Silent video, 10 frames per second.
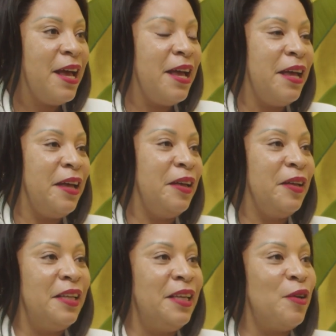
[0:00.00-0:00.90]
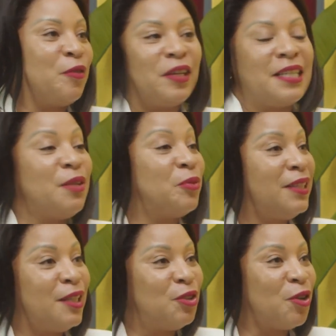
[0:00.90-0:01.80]
Obviously,
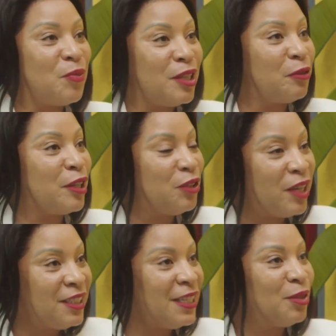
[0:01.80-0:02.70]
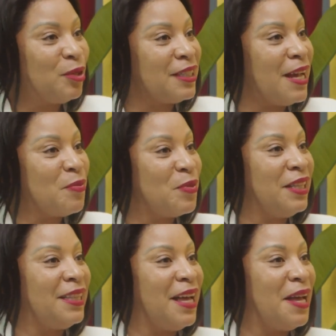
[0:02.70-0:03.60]
with the job, there's frustrations which come
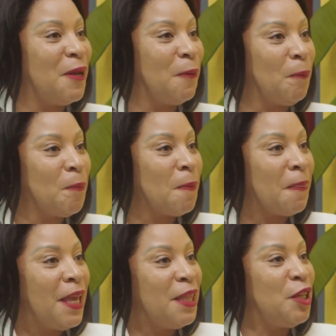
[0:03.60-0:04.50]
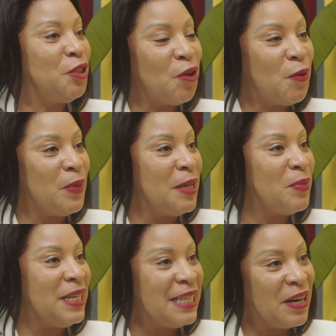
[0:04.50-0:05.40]
with the job
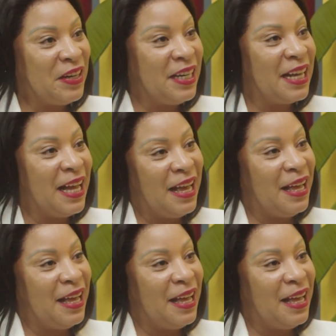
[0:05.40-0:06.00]
and mentoring